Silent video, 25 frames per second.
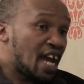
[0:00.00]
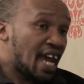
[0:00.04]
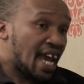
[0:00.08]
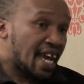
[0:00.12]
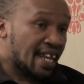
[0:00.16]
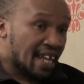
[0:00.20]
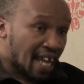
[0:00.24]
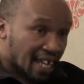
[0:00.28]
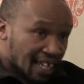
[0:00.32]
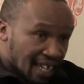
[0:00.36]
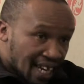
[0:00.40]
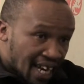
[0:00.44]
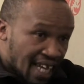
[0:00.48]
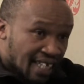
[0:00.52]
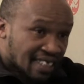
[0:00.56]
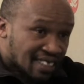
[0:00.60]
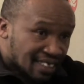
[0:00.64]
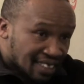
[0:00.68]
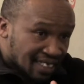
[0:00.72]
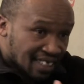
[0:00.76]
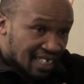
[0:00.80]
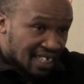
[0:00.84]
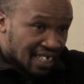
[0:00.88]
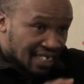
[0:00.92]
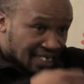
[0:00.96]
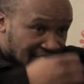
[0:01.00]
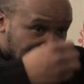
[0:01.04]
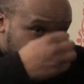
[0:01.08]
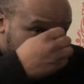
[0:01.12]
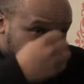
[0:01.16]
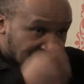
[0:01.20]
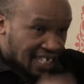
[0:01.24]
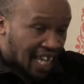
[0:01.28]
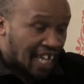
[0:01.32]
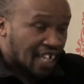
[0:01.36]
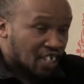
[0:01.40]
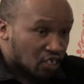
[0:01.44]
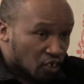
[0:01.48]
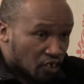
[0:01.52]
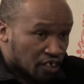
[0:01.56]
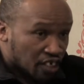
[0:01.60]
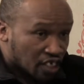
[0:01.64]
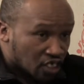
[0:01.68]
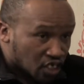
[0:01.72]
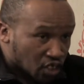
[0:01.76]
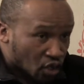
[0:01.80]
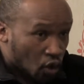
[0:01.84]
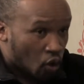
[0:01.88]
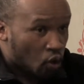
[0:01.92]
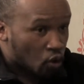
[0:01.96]
and unless it stands on
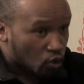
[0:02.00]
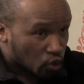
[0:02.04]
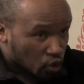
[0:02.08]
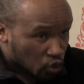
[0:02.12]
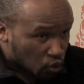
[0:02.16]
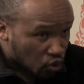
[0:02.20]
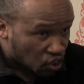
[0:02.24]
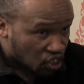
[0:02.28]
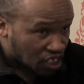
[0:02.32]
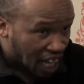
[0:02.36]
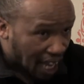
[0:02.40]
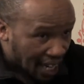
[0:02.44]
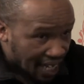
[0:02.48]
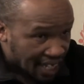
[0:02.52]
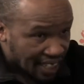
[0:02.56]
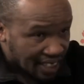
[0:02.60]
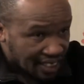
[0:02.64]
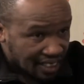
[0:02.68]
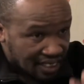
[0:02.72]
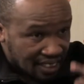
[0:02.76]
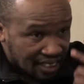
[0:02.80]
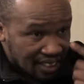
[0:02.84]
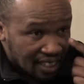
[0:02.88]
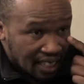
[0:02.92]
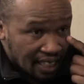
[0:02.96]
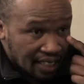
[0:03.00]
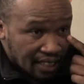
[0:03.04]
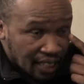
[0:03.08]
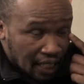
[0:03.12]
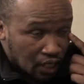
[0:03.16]
its own to challenge